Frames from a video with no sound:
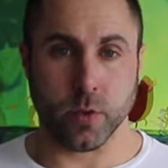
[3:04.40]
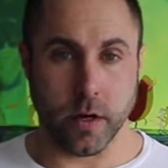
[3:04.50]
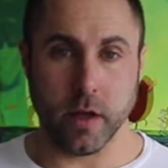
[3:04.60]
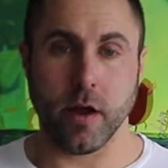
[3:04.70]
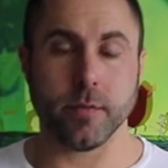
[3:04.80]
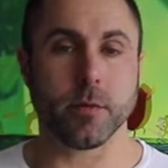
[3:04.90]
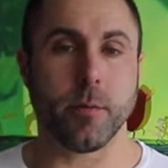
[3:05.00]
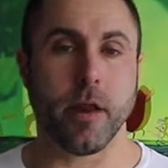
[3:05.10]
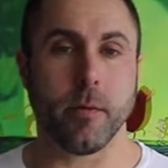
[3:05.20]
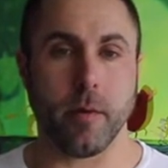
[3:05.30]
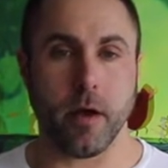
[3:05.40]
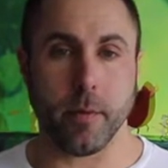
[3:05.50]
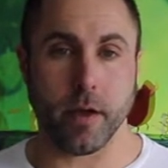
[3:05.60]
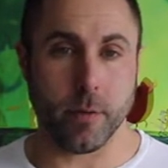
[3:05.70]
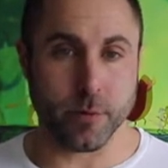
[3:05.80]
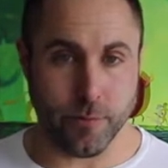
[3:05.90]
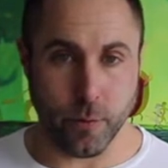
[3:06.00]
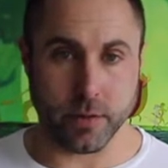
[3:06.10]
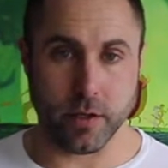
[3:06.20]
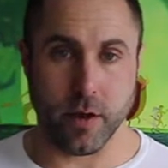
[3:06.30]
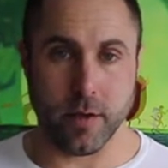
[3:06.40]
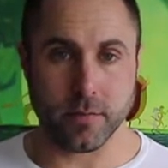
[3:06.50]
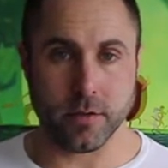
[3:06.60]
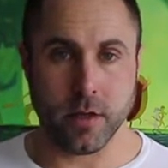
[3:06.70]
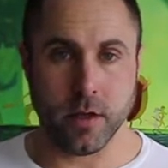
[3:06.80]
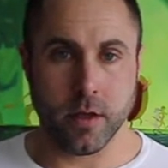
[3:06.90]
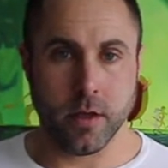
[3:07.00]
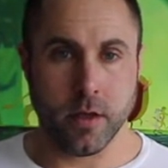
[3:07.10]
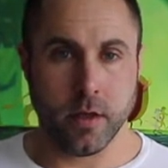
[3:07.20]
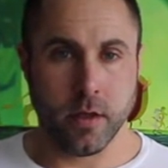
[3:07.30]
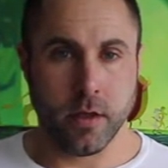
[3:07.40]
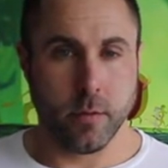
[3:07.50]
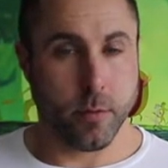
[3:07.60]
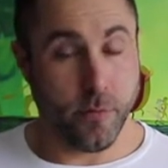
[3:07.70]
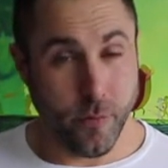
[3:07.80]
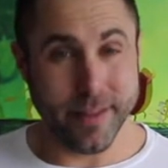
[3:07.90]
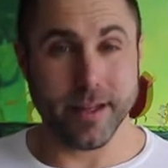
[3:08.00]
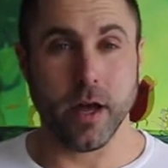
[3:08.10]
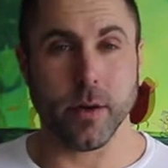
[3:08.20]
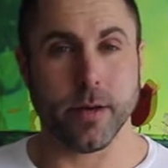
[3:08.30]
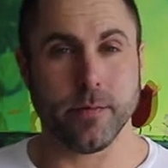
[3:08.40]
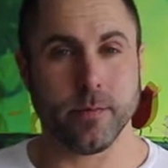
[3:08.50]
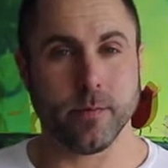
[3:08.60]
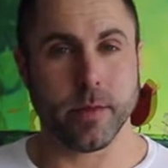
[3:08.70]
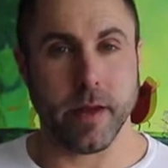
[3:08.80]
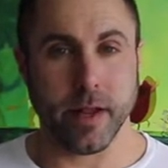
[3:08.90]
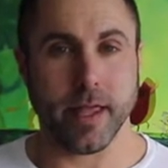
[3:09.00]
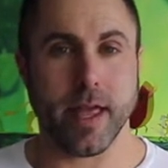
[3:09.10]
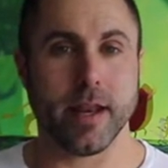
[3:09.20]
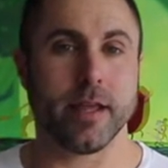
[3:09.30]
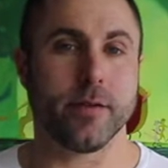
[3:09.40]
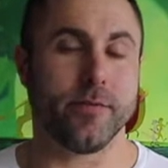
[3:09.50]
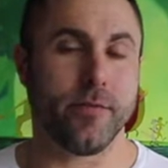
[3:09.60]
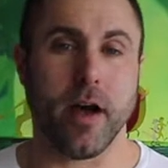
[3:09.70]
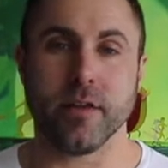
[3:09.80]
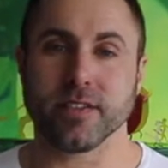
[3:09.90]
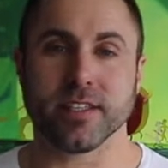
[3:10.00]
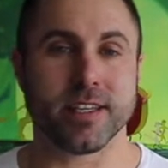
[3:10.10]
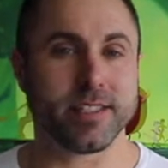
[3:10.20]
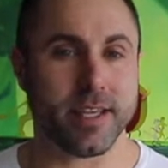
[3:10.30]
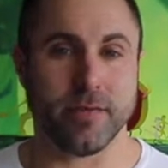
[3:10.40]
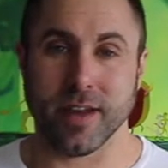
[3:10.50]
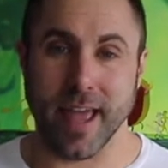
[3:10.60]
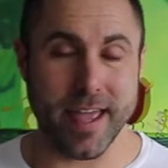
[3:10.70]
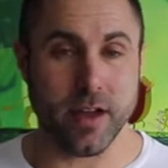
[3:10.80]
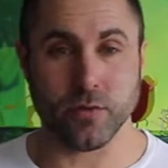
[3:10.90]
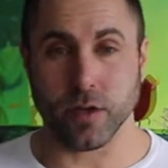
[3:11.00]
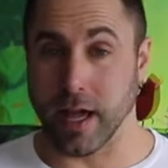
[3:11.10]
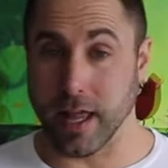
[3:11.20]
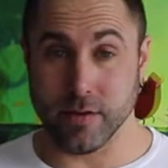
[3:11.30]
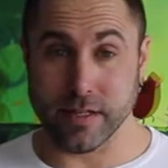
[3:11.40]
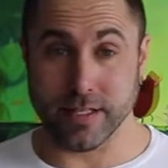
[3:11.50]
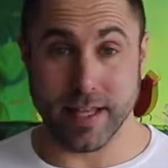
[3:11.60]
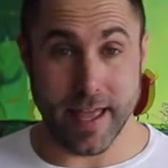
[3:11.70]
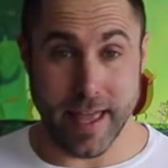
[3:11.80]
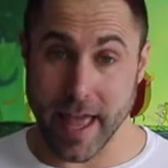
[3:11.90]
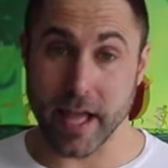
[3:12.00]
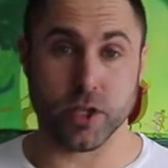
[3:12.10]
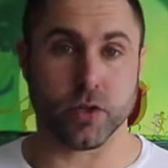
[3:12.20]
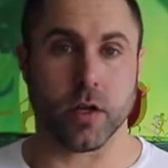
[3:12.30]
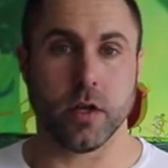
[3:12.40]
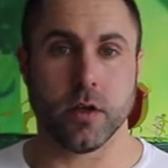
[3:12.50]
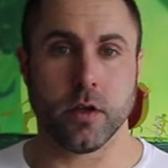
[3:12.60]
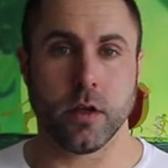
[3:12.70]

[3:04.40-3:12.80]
20 grams of peanut butter becomes 40 grams. And before they know it, they're again eating 500, 600, 700, 800 calories a day extra,